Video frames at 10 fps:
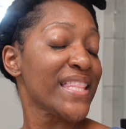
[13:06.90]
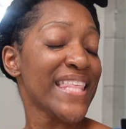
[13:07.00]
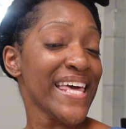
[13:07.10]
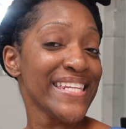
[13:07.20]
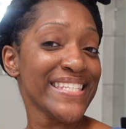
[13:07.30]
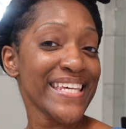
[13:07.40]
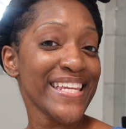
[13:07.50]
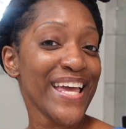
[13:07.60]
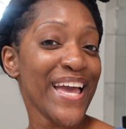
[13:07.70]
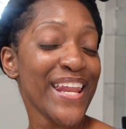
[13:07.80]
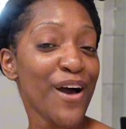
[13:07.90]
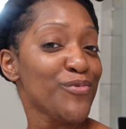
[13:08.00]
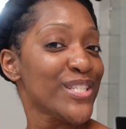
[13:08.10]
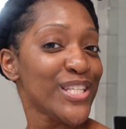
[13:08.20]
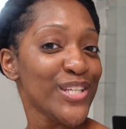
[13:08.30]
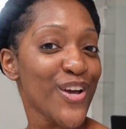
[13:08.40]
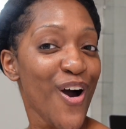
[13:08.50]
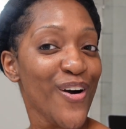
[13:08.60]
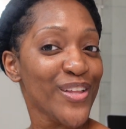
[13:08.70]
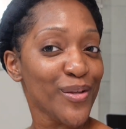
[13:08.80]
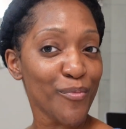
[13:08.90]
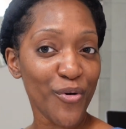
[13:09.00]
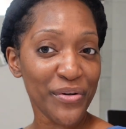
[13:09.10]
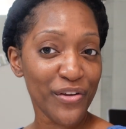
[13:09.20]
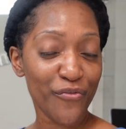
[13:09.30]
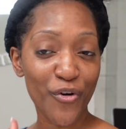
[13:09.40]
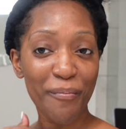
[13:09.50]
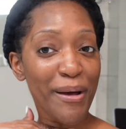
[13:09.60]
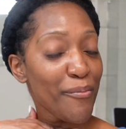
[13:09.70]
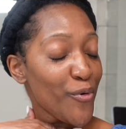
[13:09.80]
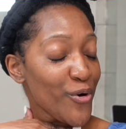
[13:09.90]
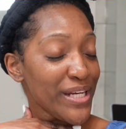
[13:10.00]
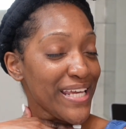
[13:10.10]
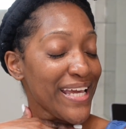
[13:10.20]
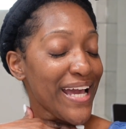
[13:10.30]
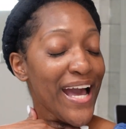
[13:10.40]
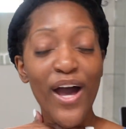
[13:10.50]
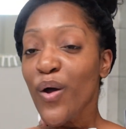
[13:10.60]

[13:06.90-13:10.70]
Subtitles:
That is it, and I will see y'all in the morning for my morning